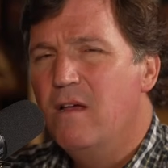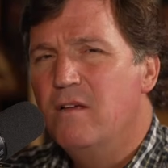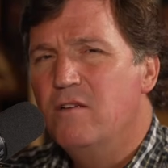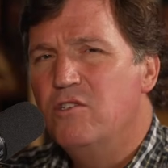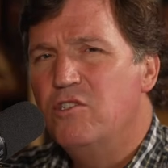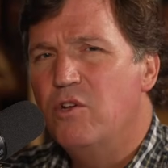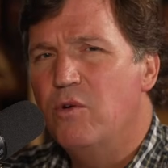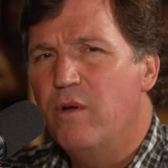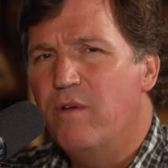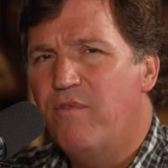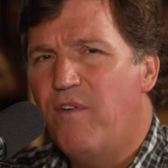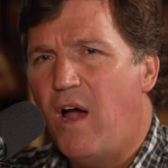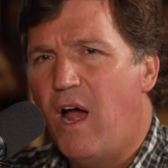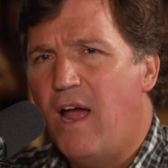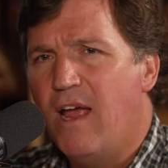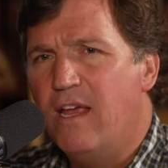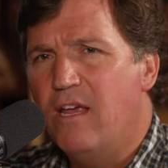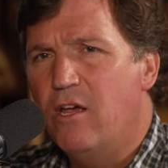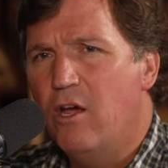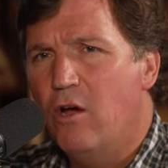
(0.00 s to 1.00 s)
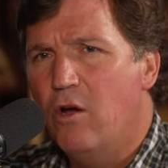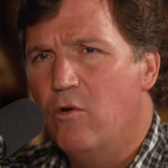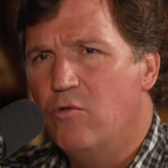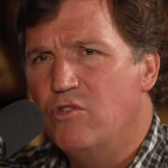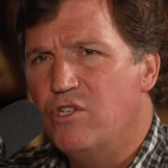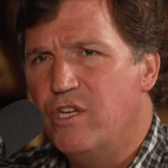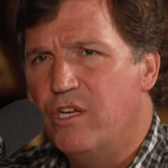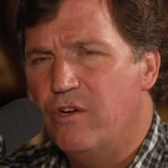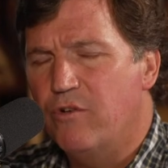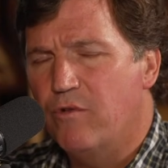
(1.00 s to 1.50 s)
So if I go
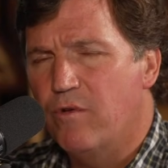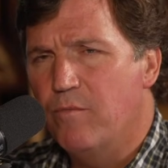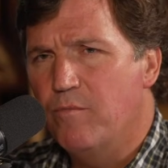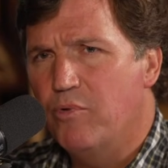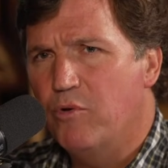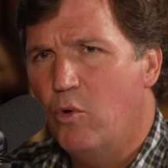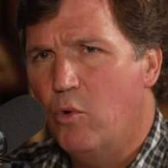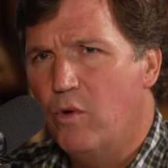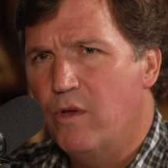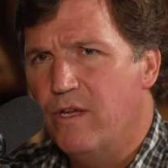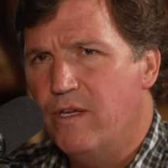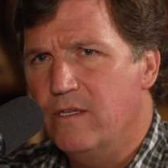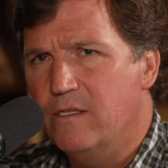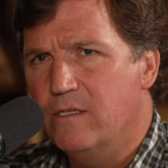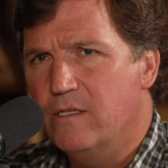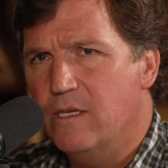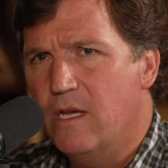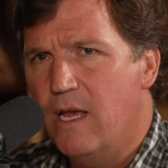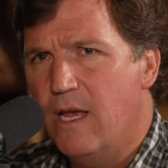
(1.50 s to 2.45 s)
to your employees